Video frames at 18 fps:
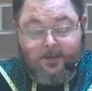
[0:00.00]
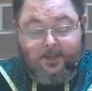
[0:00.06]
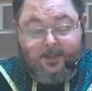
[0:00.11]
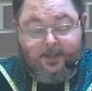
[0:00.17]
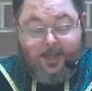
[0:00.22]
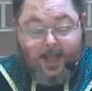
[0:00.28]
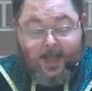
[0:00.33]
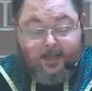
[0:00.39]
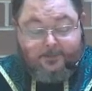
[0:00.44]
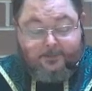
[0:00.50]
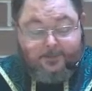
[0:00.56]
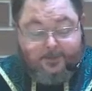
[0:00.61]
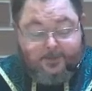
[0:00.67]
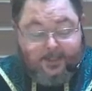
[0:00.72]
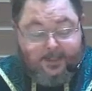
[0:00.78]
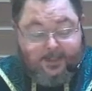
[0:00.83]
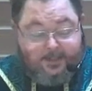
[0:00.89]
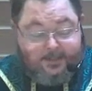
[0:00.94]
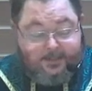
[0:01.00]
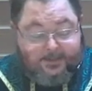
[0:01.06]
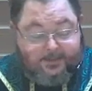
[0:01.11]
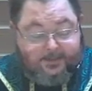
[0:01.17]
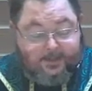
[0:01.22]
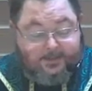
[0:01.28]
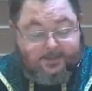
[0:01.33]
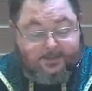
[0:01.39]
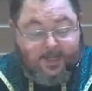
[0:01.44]
The gospel
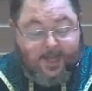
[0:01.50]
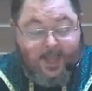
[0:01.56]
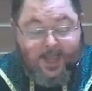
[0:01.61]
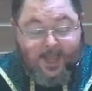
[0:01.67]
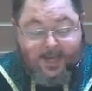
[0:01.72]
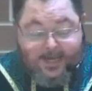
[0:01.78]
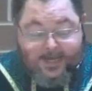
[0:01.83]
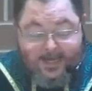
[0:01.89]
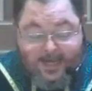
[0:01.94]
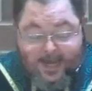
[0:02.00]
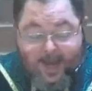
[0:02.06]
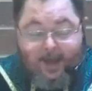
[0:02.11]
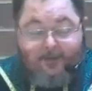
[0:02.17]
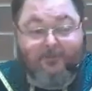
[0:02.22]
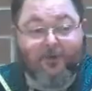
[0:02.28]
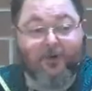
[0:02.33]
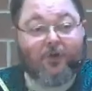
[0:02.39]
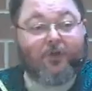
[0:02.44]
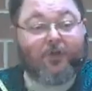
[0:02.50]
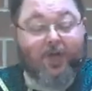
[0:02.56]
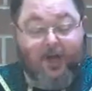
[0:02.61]
teaches us never